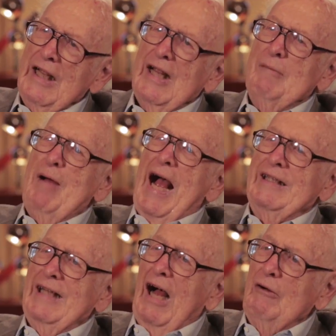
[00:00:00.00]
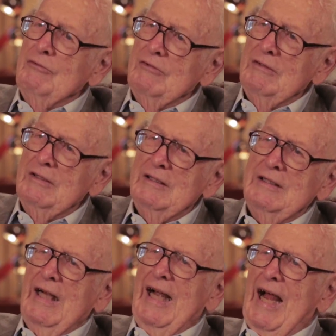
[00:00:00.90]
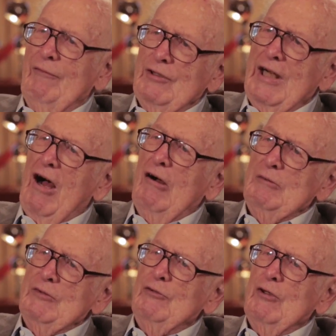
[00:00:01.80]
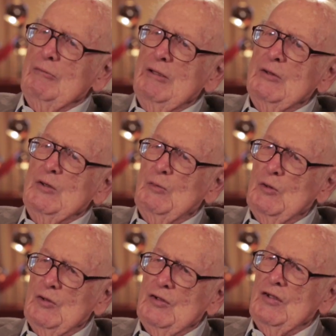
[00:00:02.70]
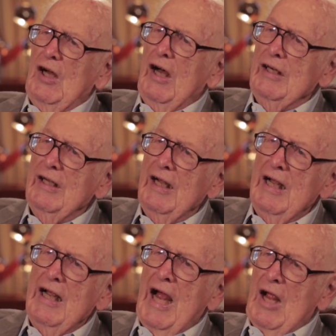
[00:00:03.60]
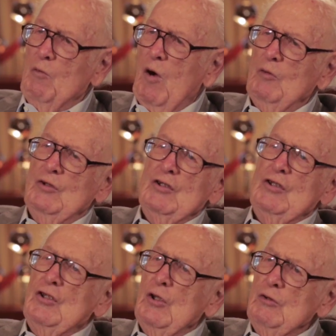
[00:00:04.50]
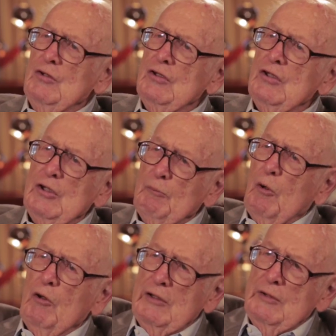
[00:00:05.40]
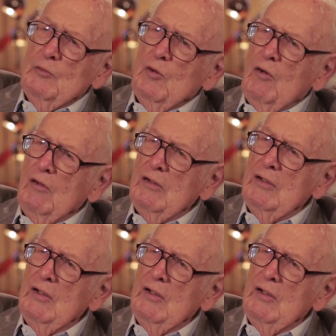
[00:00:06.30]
They backed out a half an hour before the meeting was supposed to start. And what was the excuse? The Berlin Wall.